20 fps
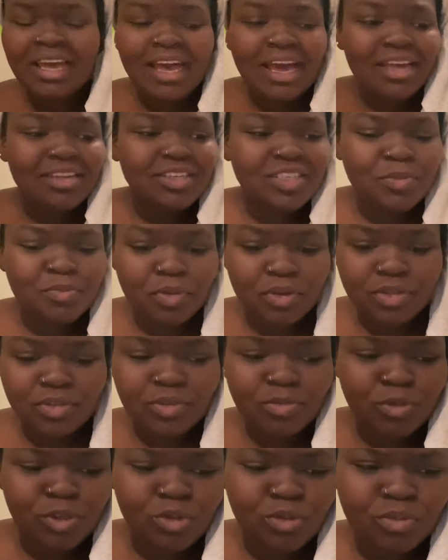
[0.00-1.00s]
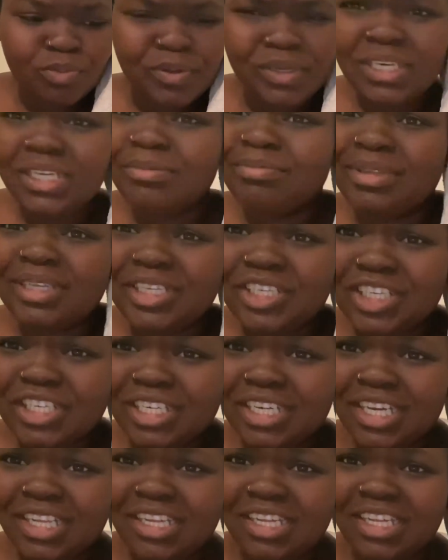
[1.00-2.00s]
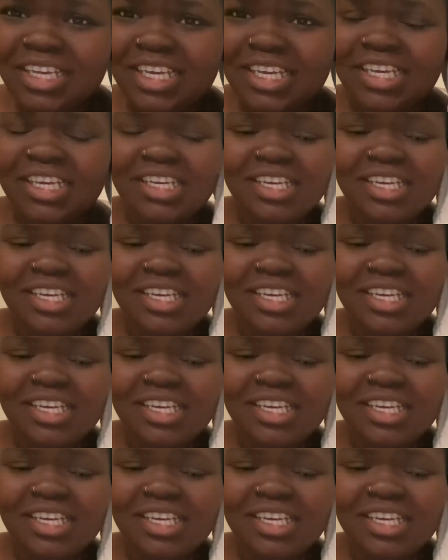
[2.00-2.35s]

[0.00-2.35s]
I just bought some European bleaching color, like,